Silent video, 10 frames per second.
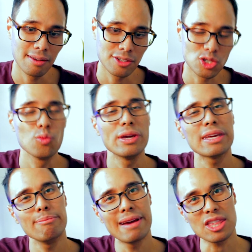so we
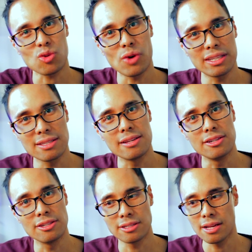can make the right
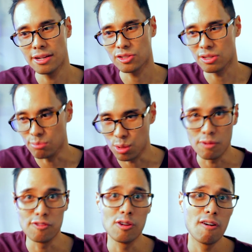decisions to
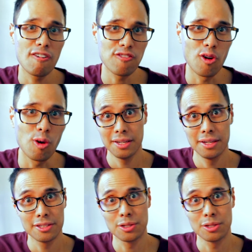move forward.